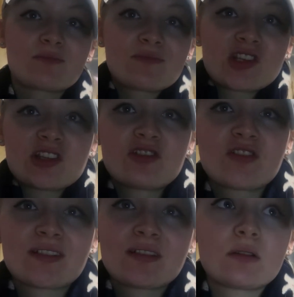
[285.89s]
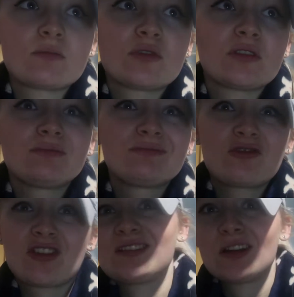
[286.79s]
chill in the dressing gown, but
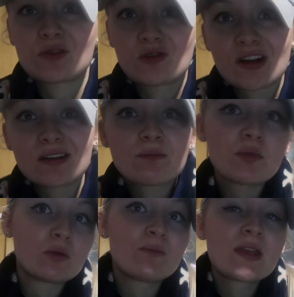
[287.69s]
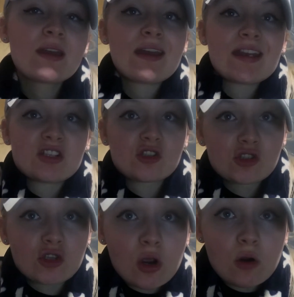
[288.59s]
dressing gowns are great, but it is
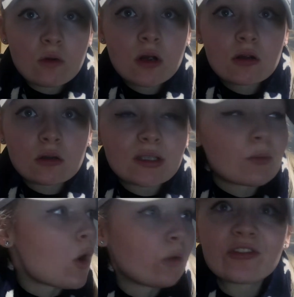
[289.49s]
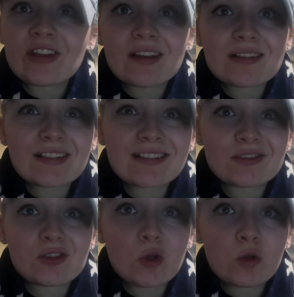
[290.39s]
so goddamn cold today. I think it's
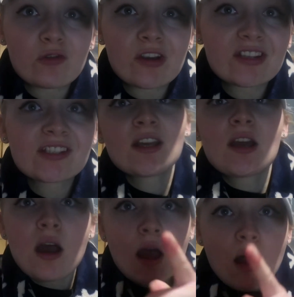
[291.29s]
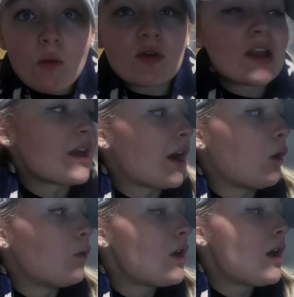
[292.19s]
like 2 degrees. But
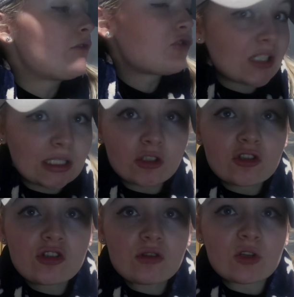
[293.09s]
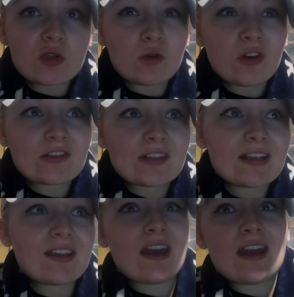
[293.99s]
anyhow, just had lunch, which was
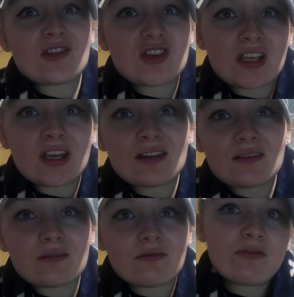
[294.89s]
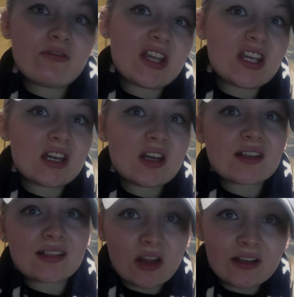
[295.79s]
like a chicken
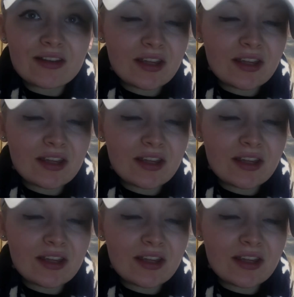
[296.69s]
fajita salad-y